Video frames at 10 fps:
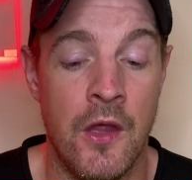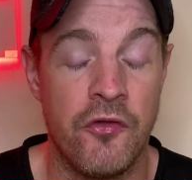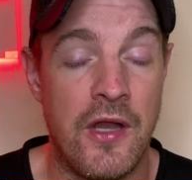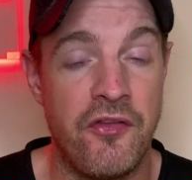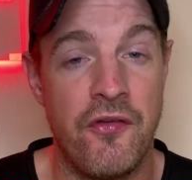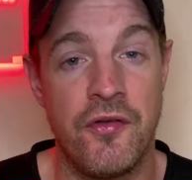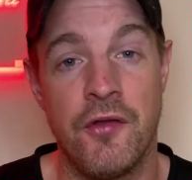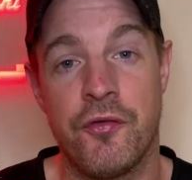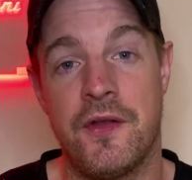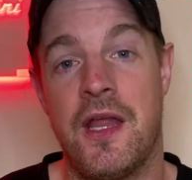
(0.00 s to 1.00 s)
So that's
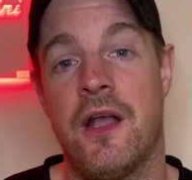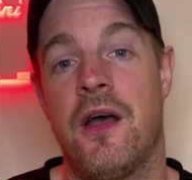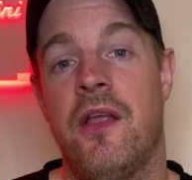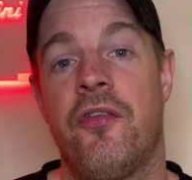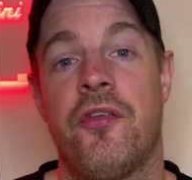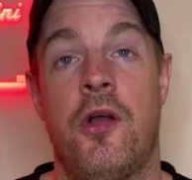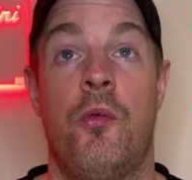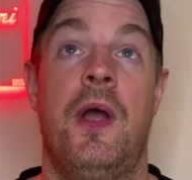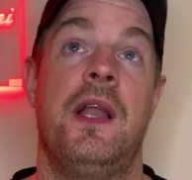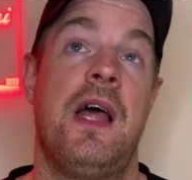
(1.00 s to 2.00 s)
everything for today, guys,
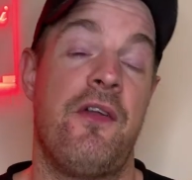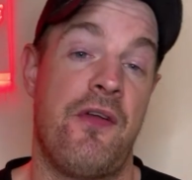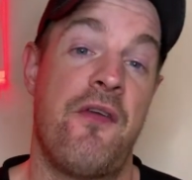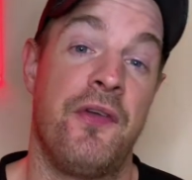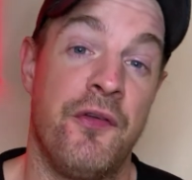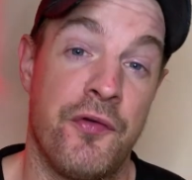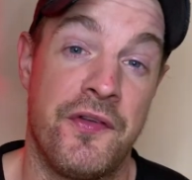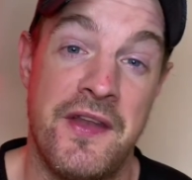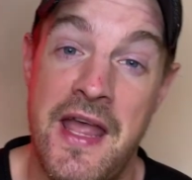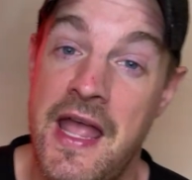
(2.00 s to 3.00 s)
or well, not everything
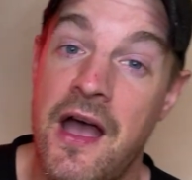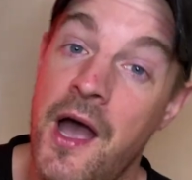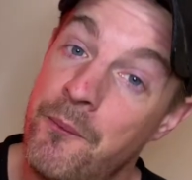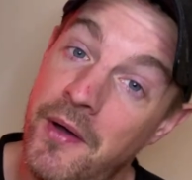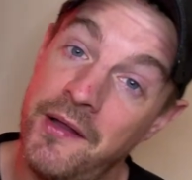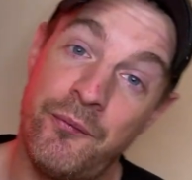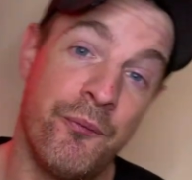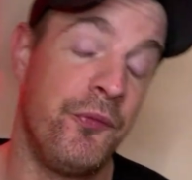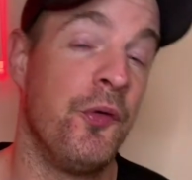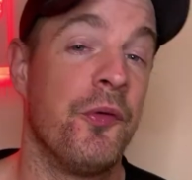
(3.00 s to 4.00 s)
for today. I
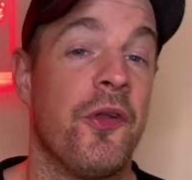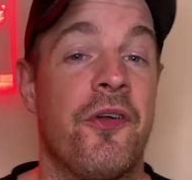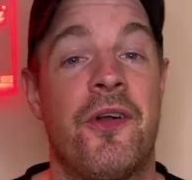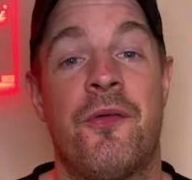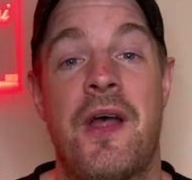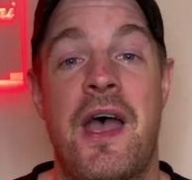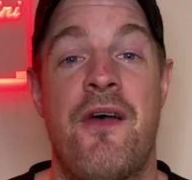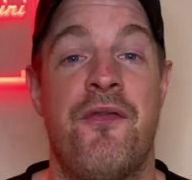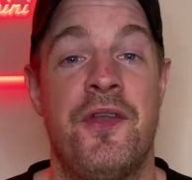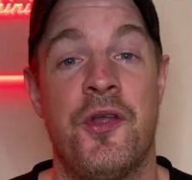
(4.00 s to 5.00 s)
might do
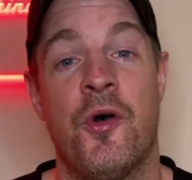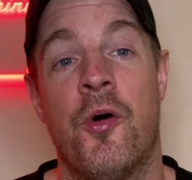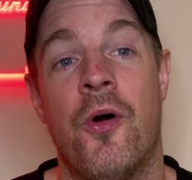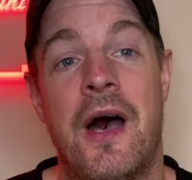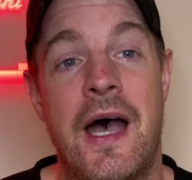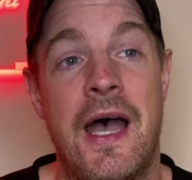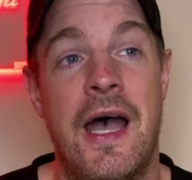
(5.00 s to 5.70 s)
another video